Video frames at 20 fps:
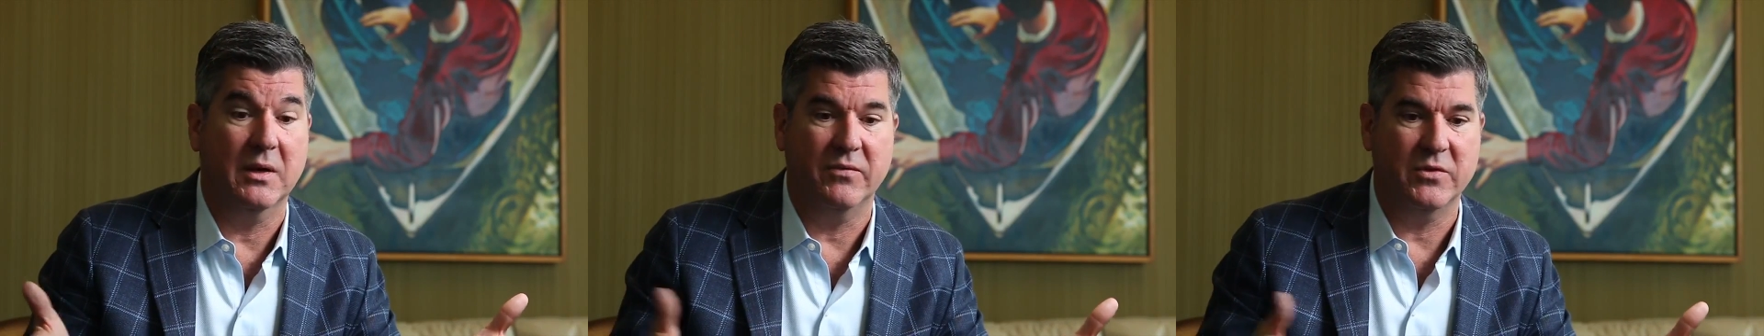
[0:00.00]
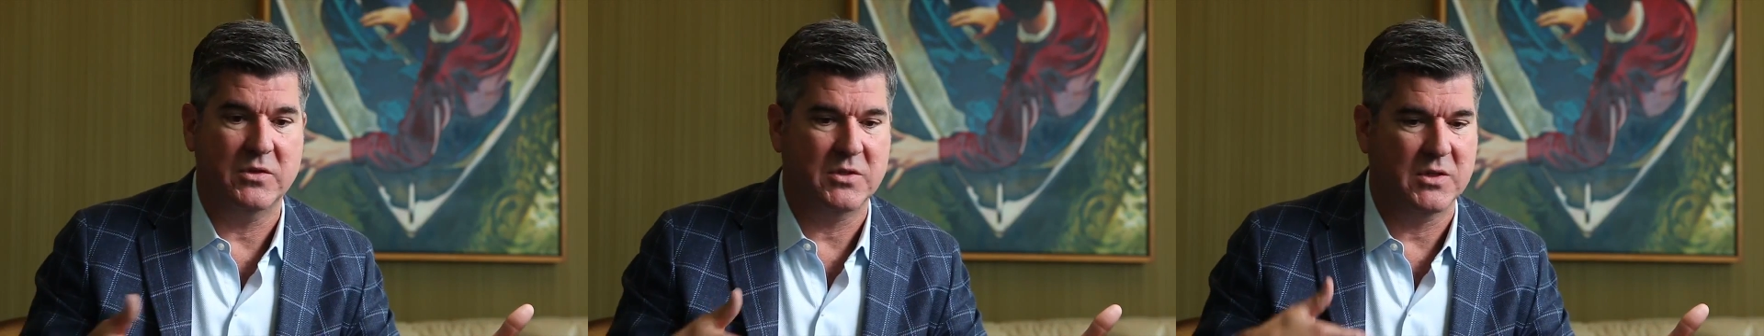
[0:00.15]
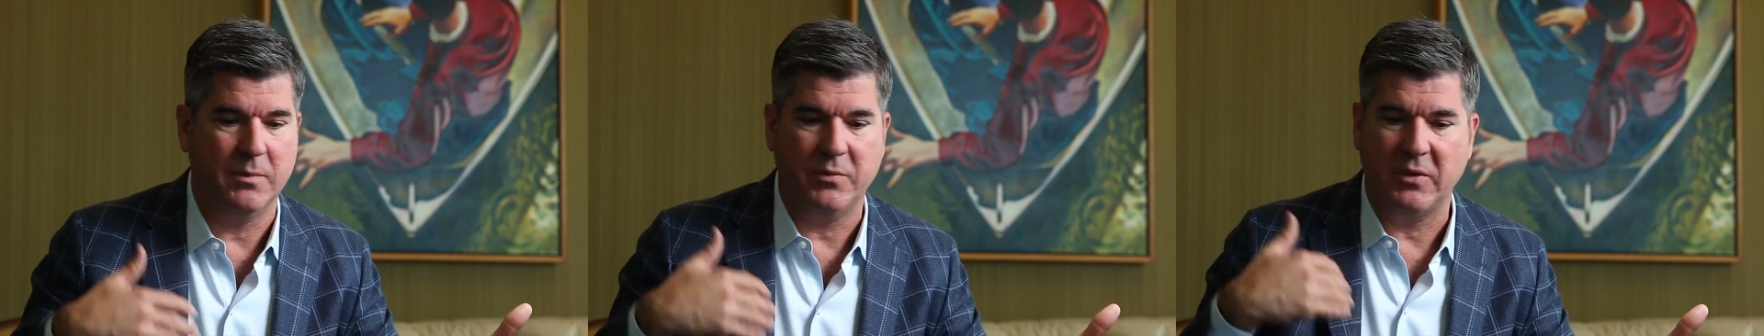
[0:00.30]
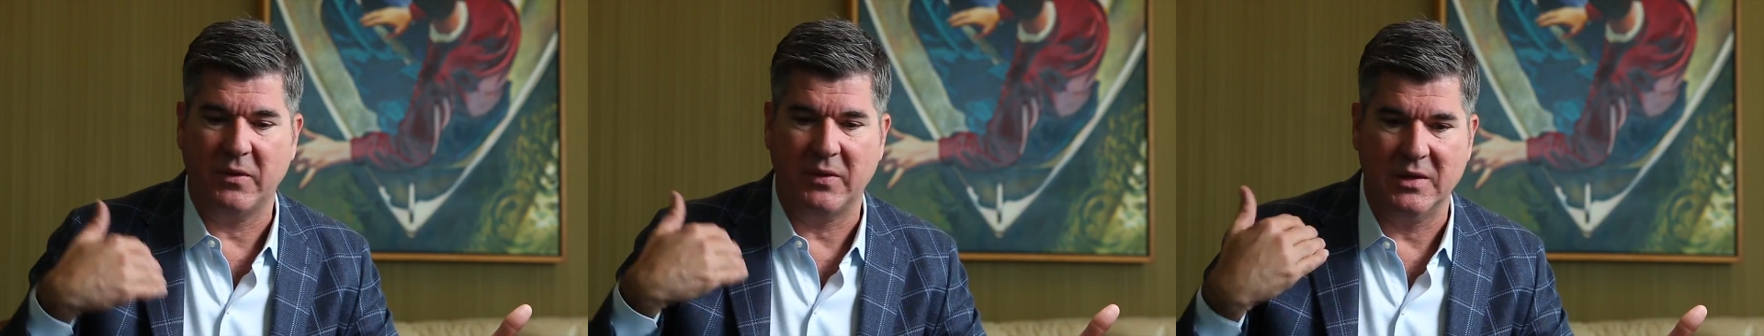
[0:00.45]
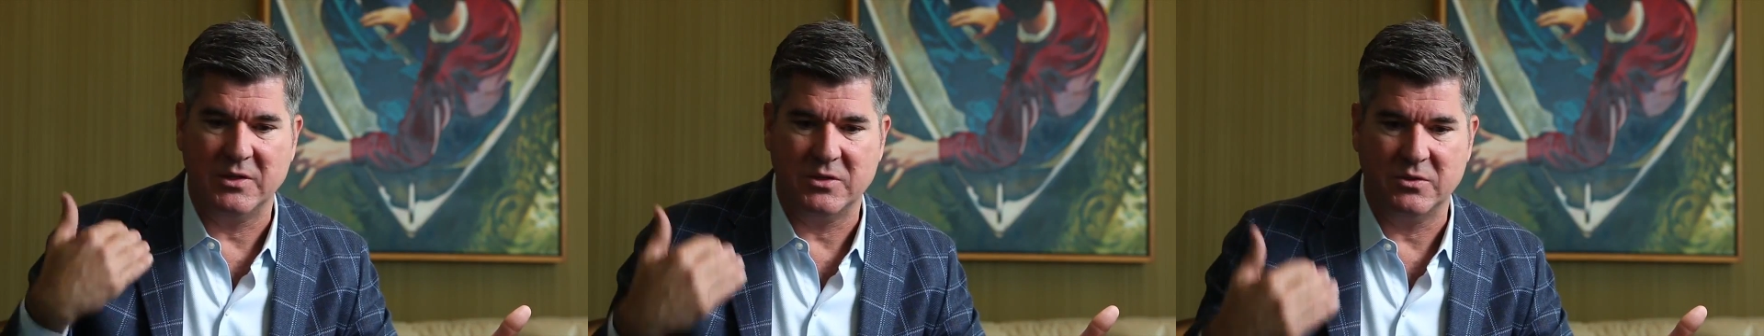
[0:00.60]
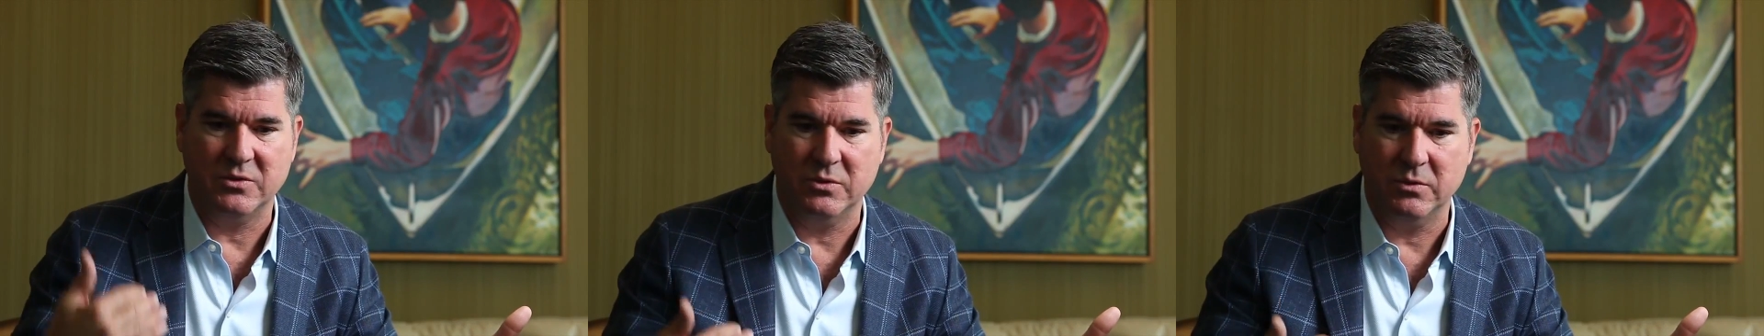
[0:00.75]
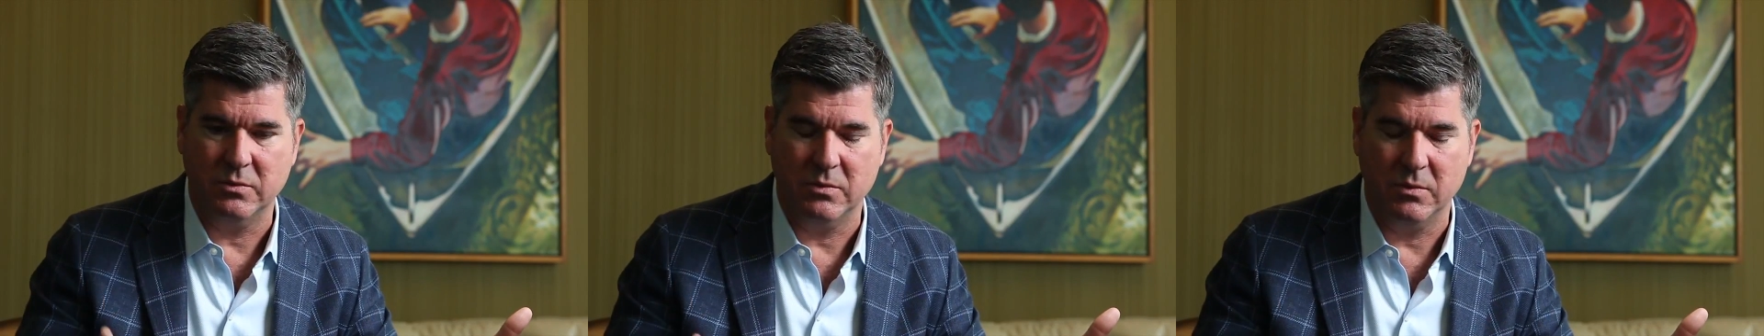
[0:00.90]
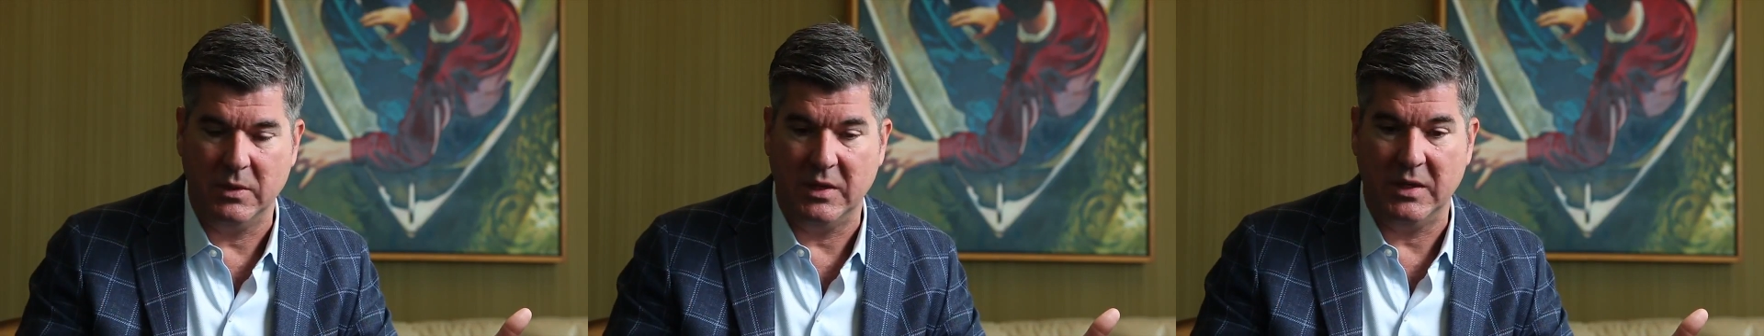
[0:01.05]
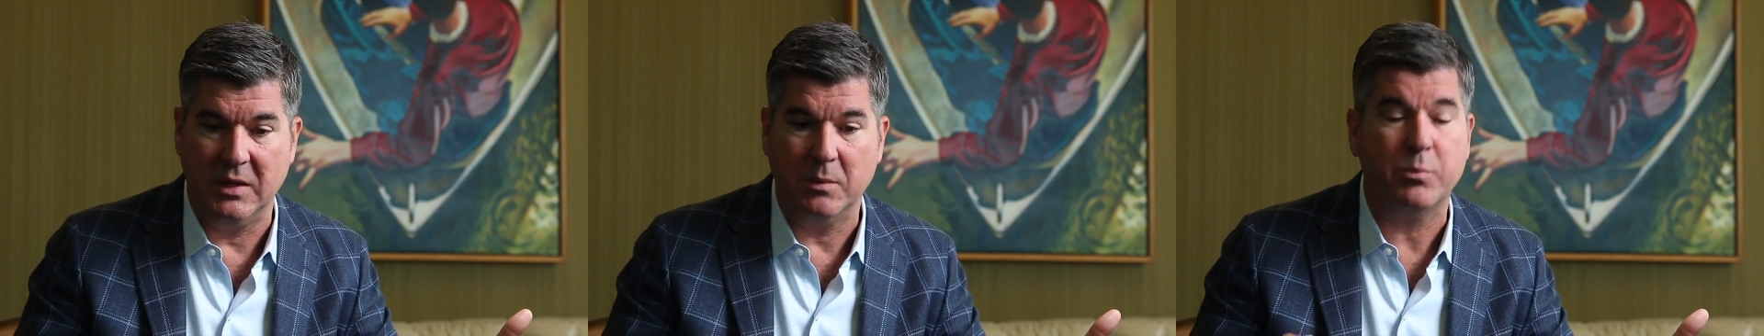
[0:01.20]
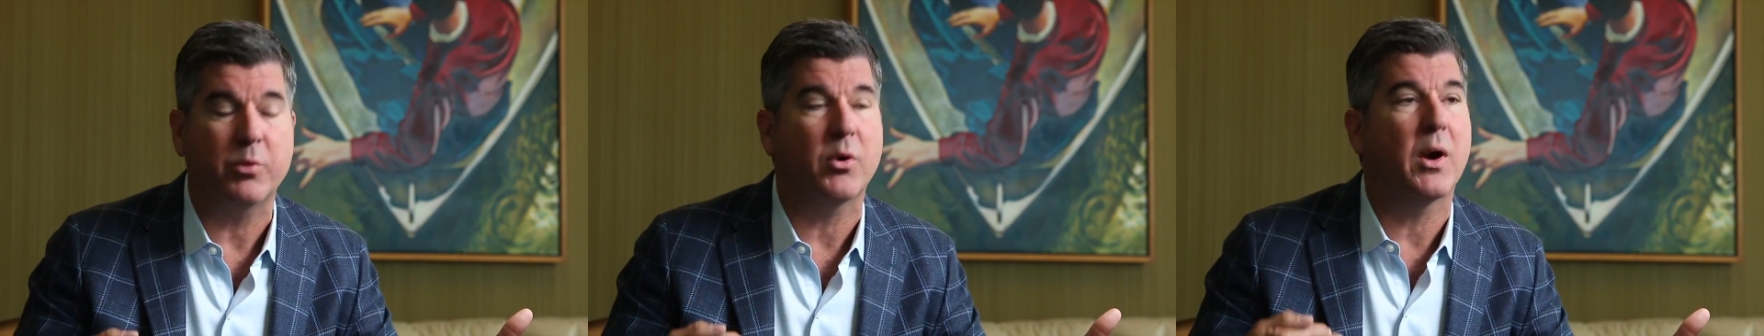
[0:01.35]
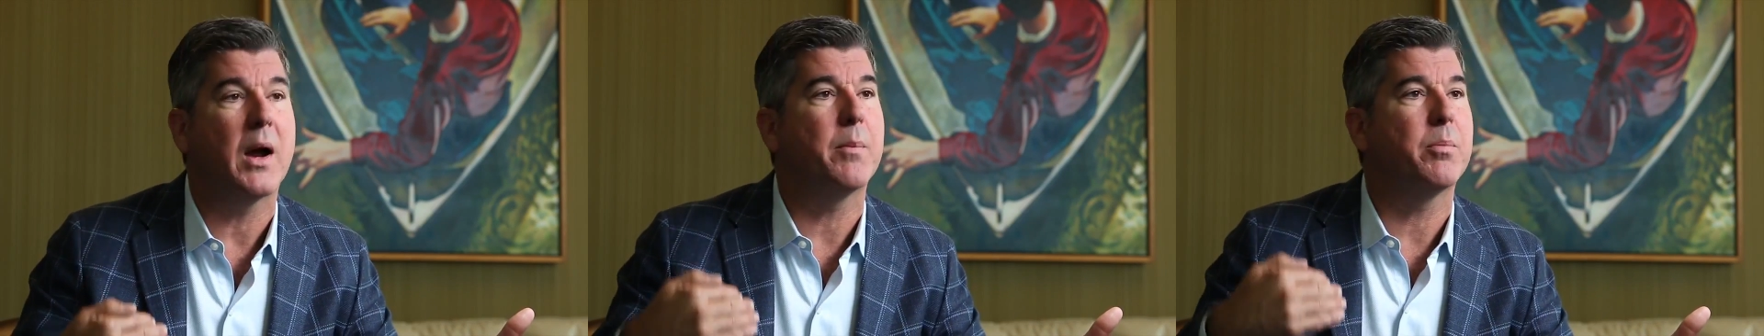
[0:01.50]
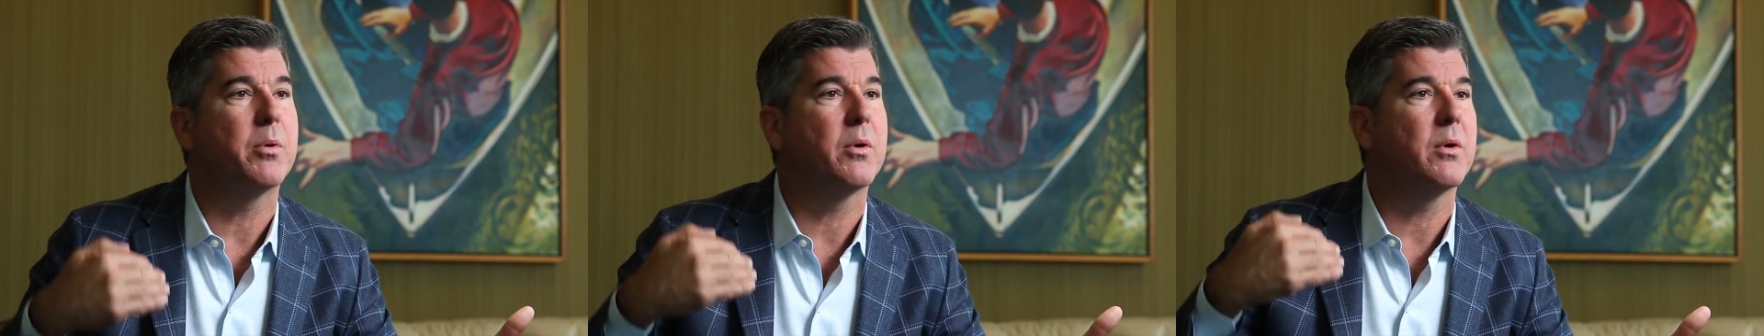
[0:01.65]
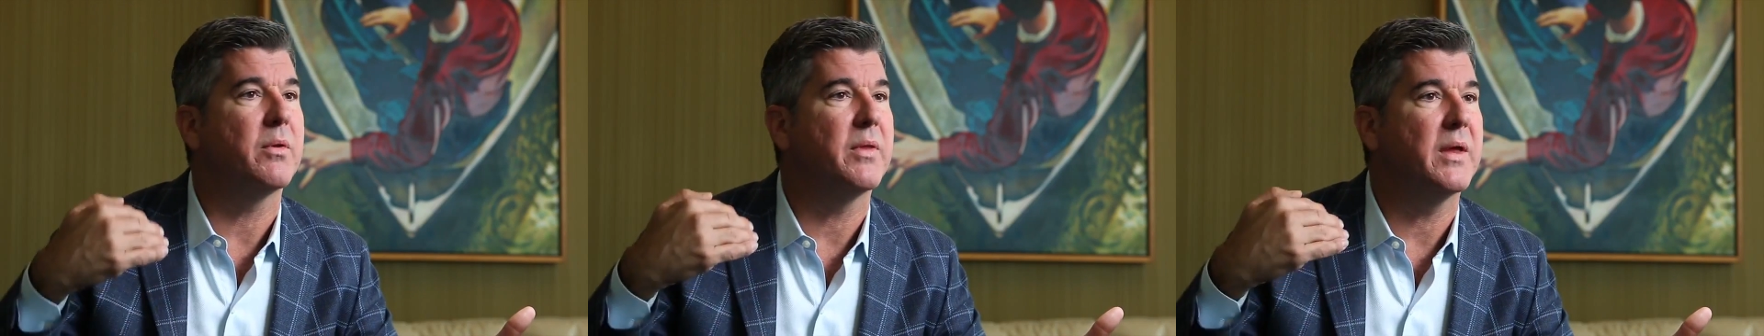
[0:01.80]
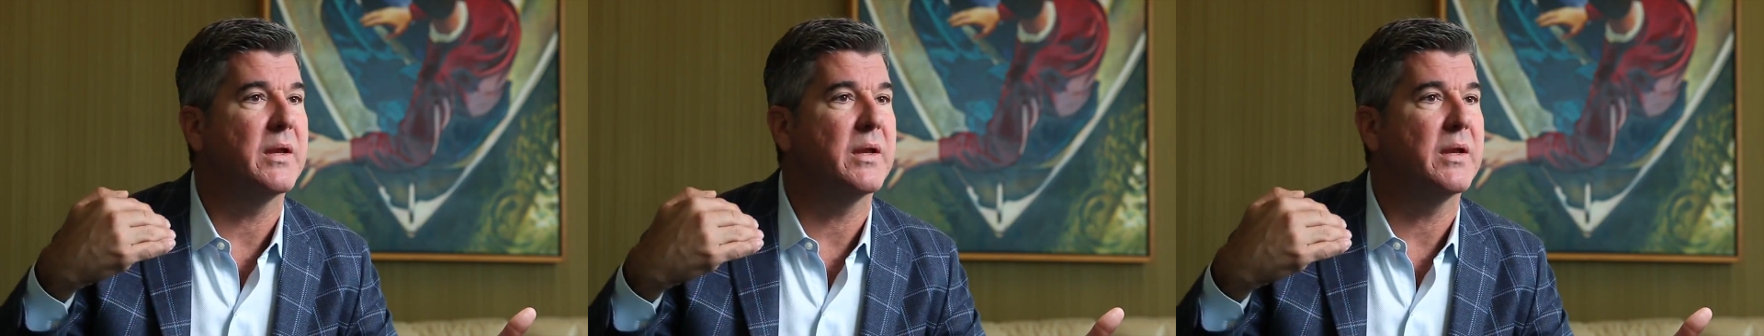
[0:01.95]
If it's something that's improper,